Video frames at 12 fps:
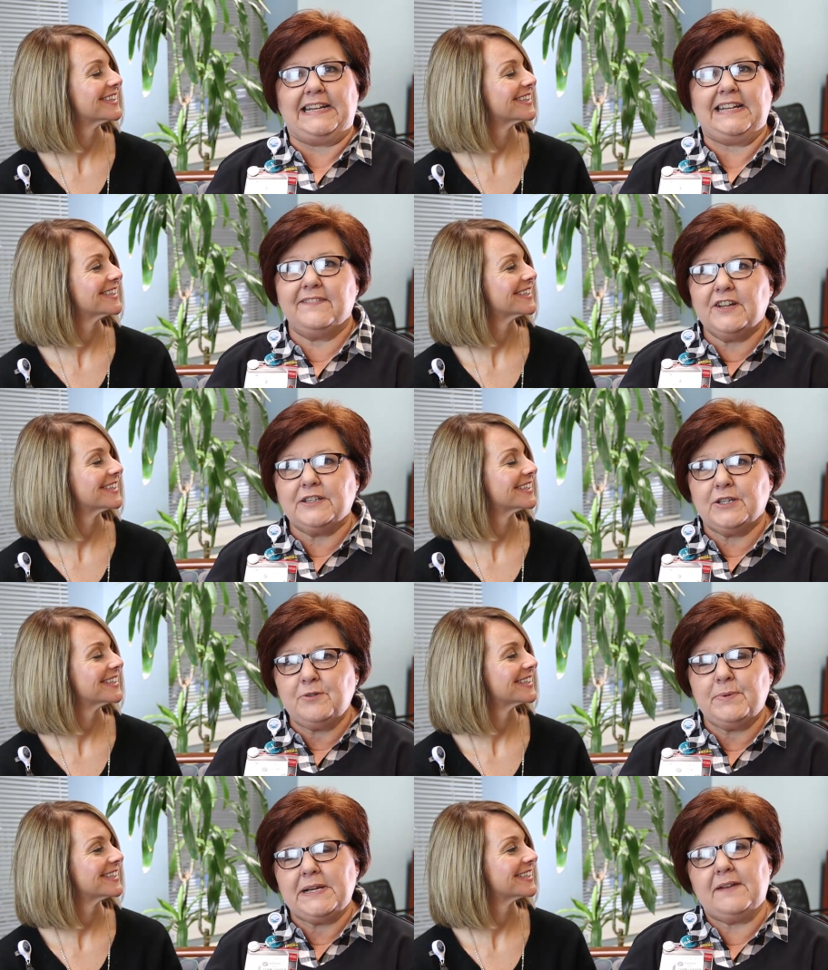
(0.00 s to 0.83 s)
Speaker 1: to give you a
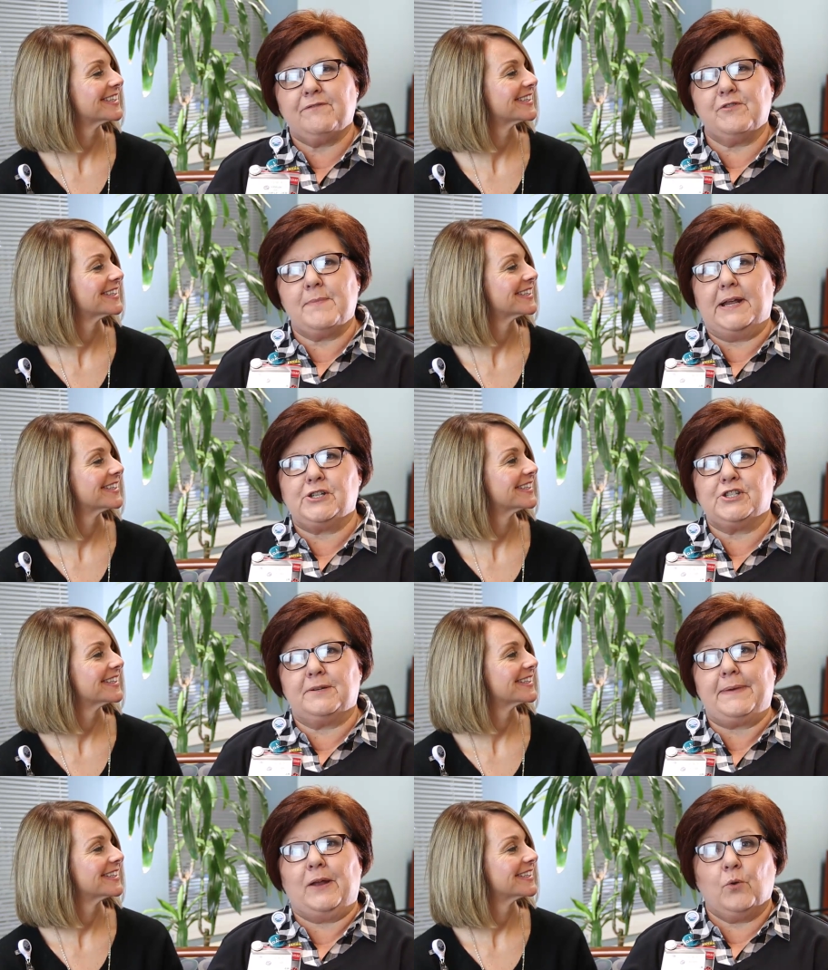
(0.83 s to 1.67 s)
little bit of
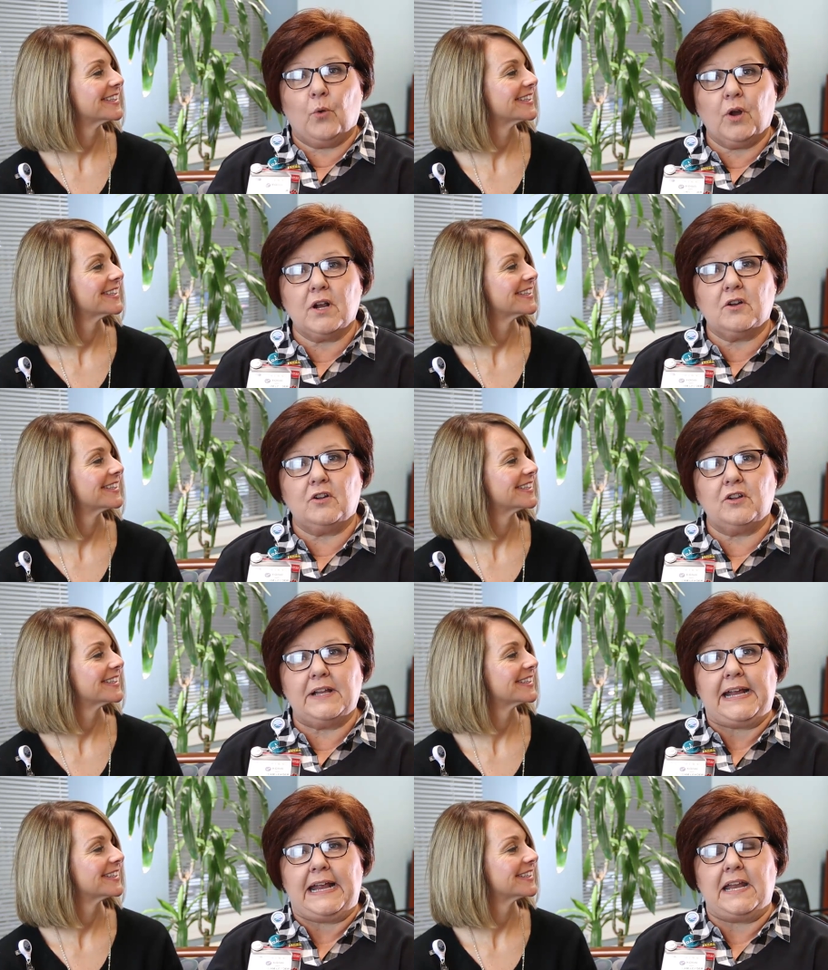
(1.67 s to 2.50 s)
information about
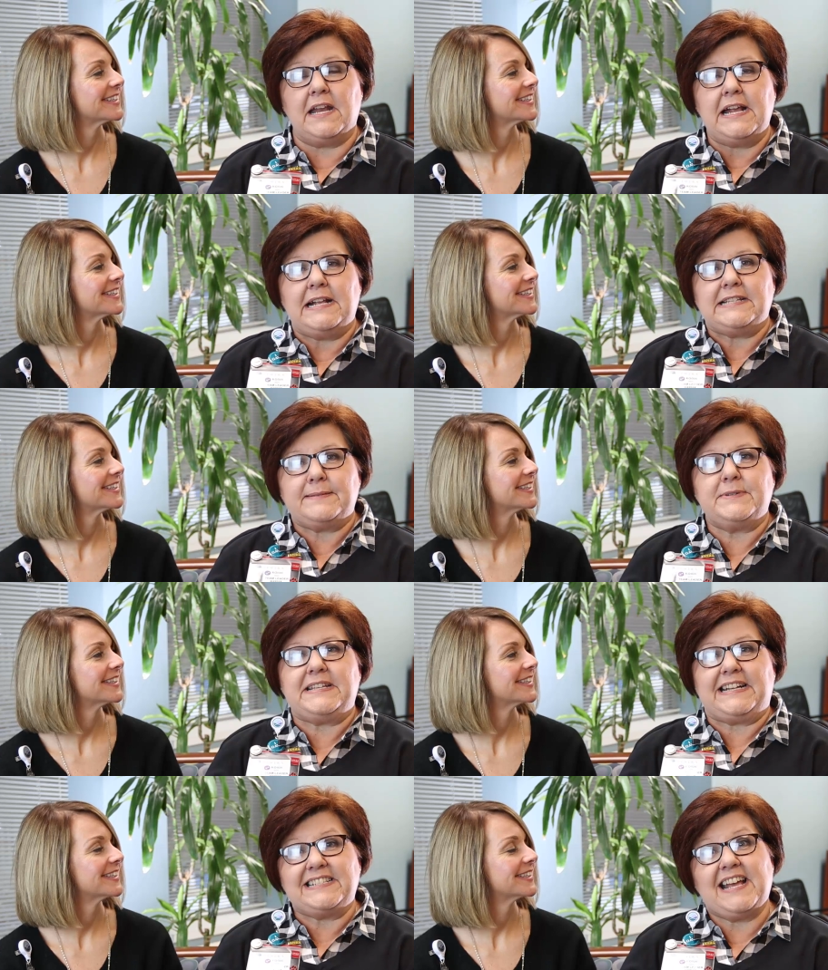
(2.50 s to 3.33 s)
Oracle and
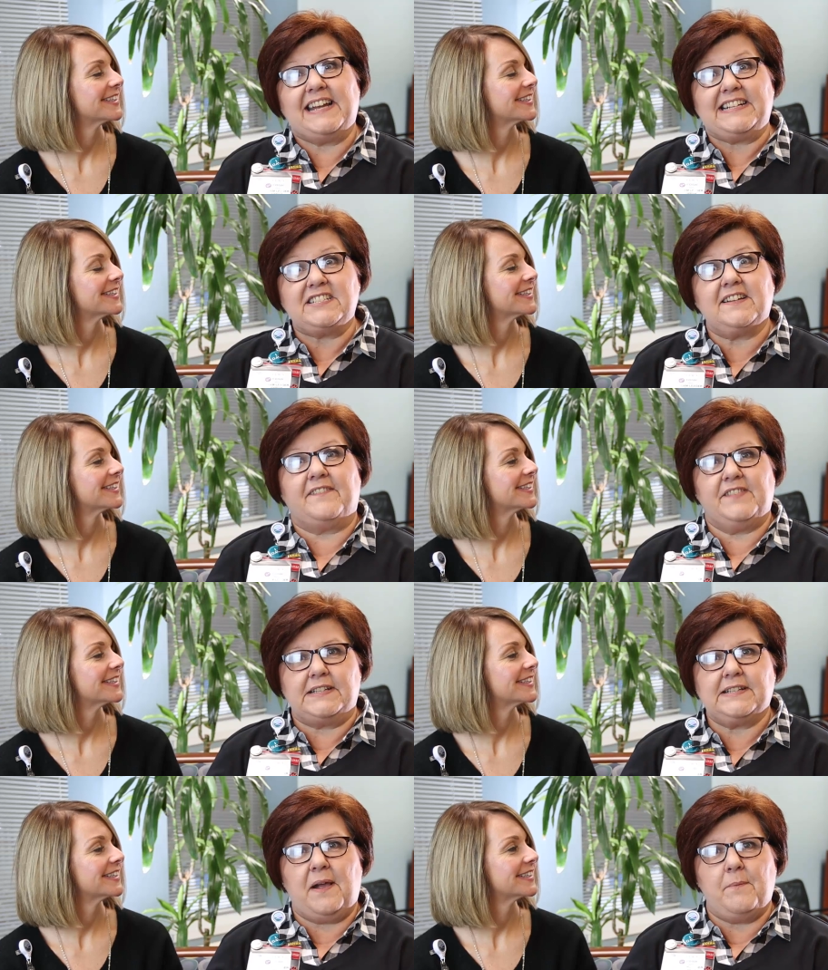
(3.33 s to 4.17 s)
some of the exciting stuff
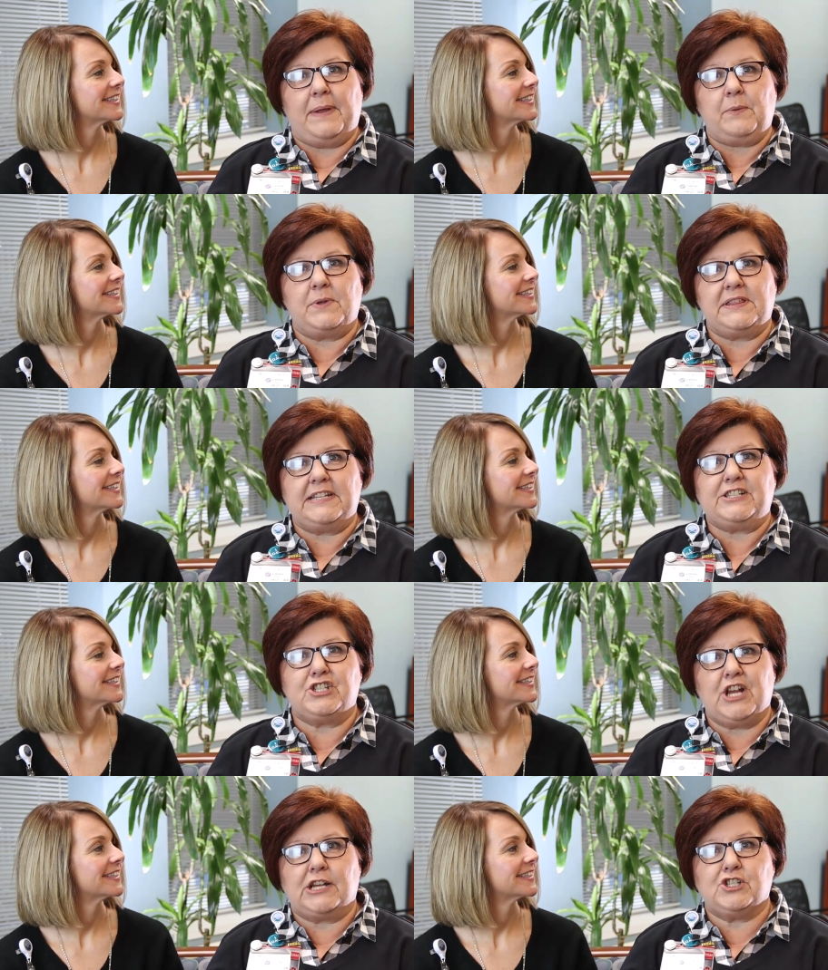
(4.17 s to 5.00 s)
that's coming with
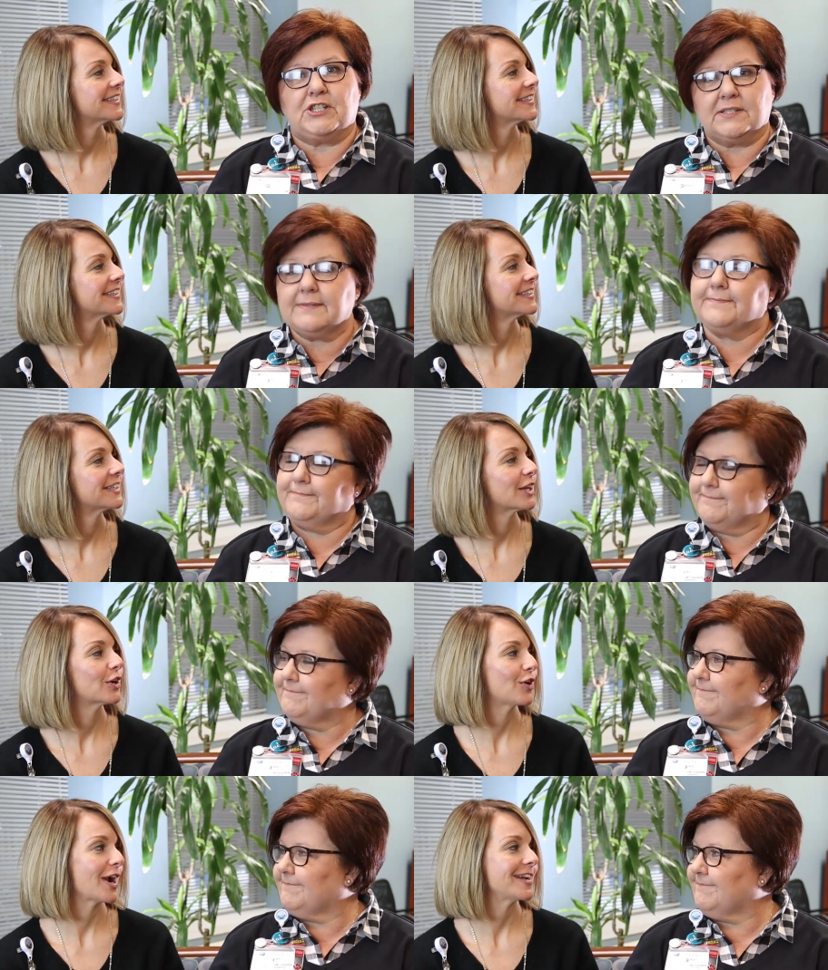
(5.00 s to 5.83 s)
these changes.
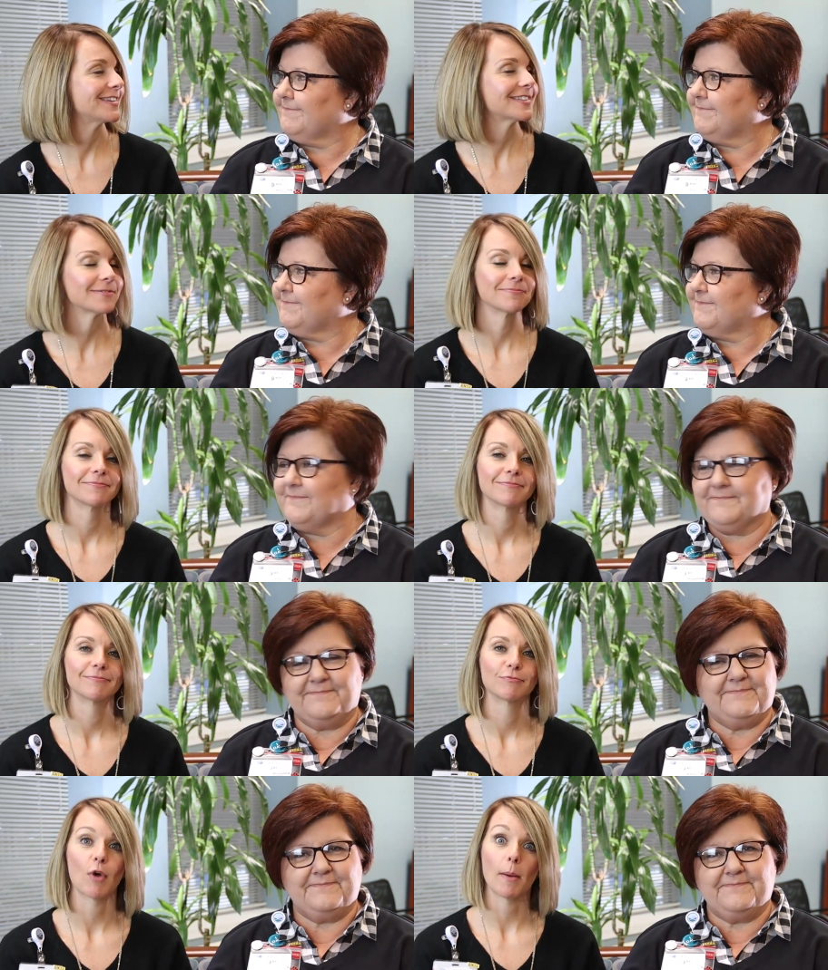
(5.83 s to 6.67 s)
Speaker 2: Great.
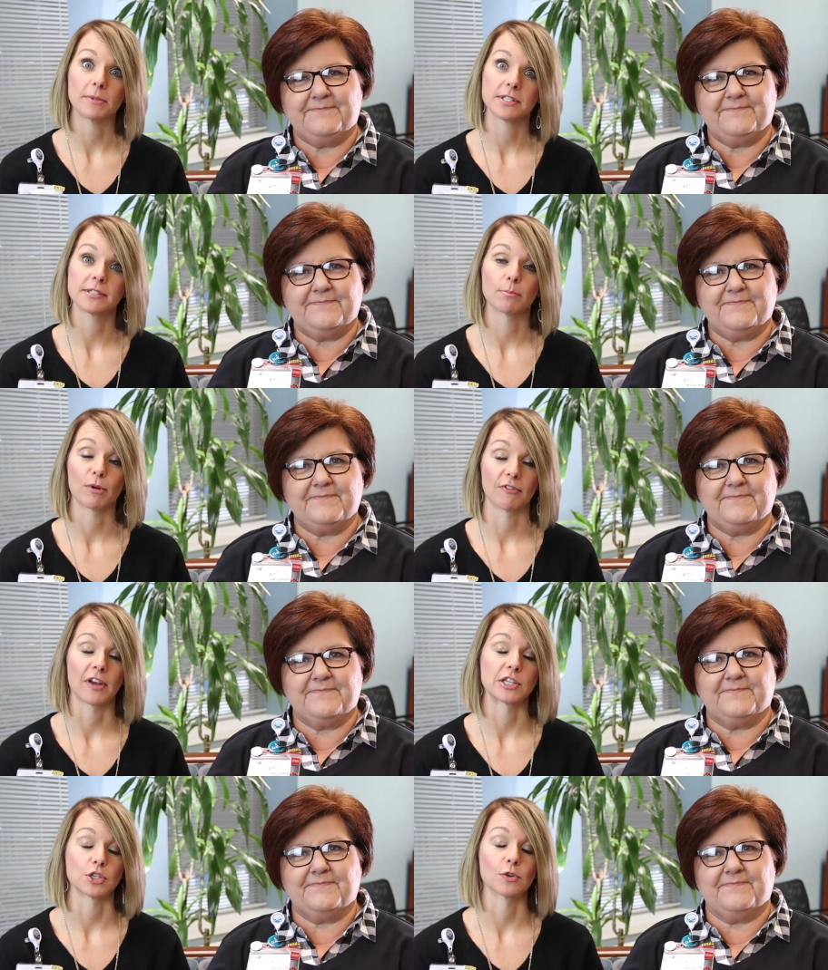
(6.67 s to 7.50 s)
Robin's the
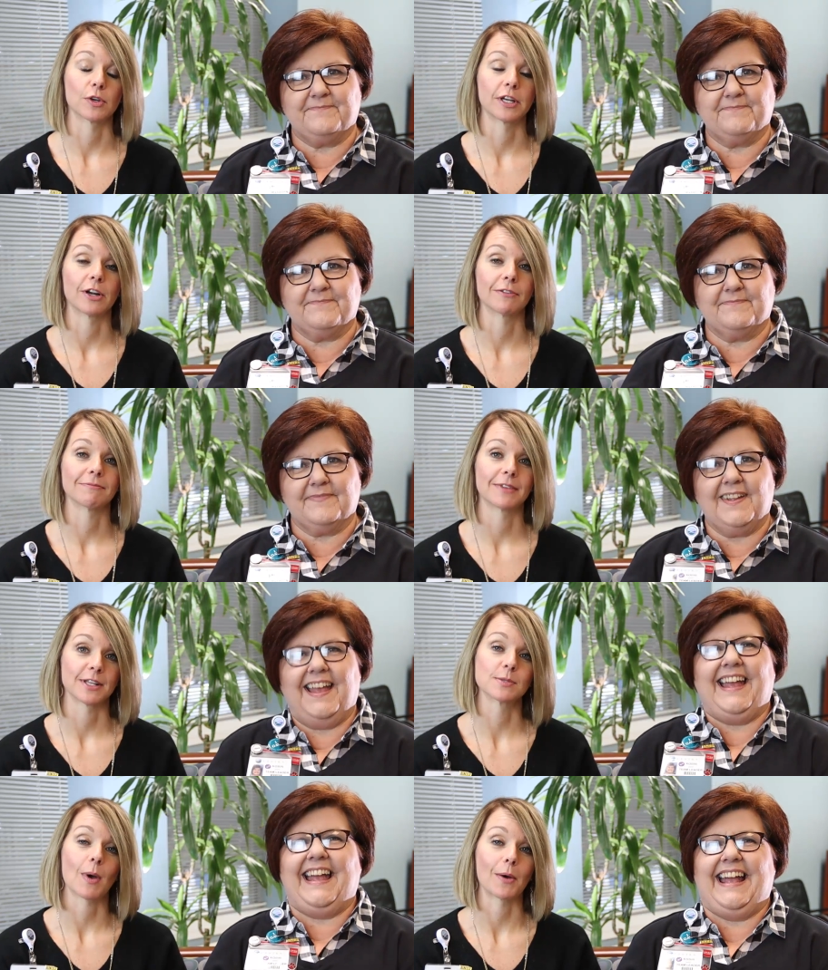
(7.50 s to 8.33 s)
professional here.
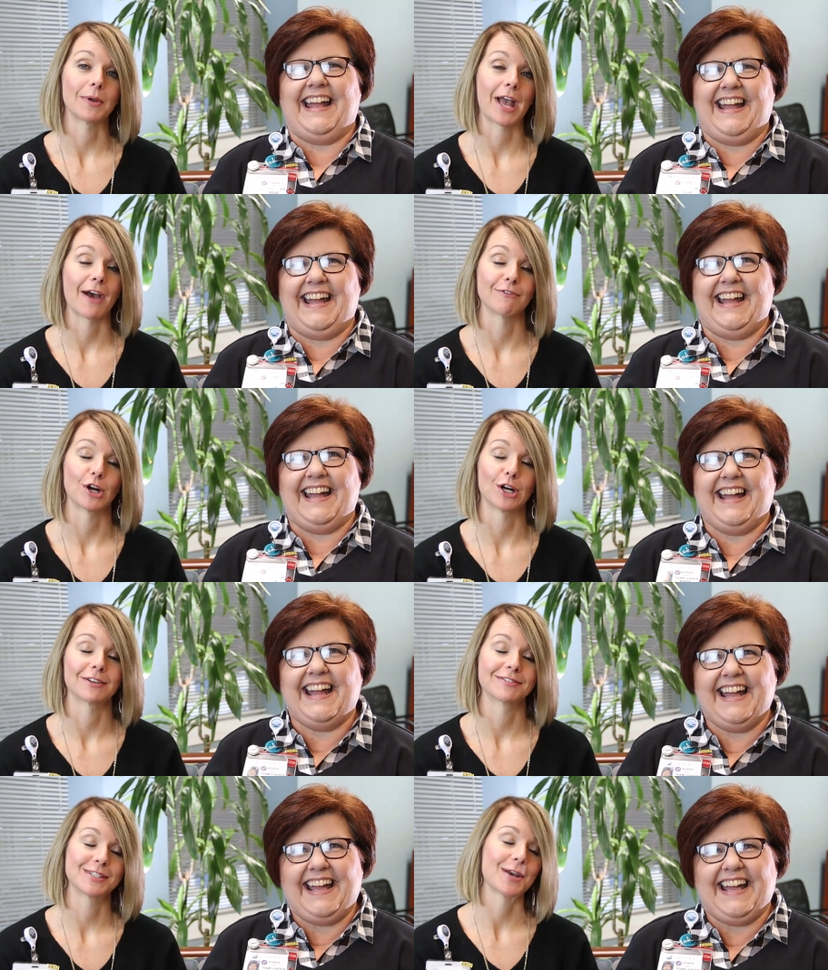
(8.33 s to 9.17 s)
That's why we have
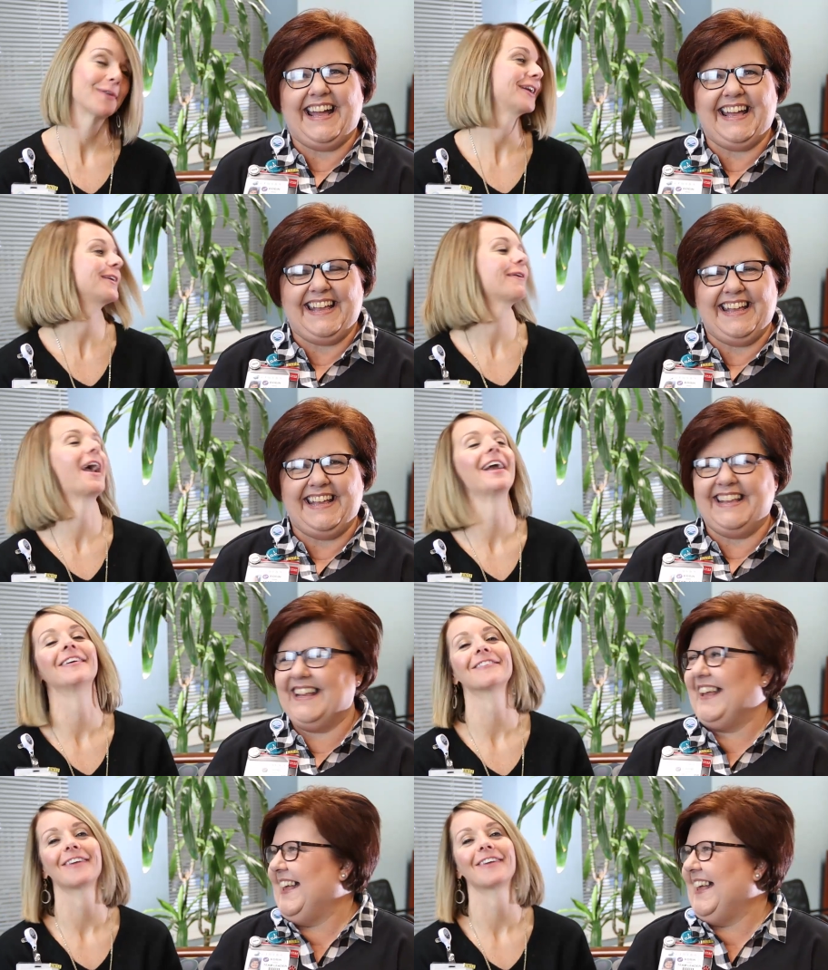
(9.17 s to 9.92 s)
her. So, anyway,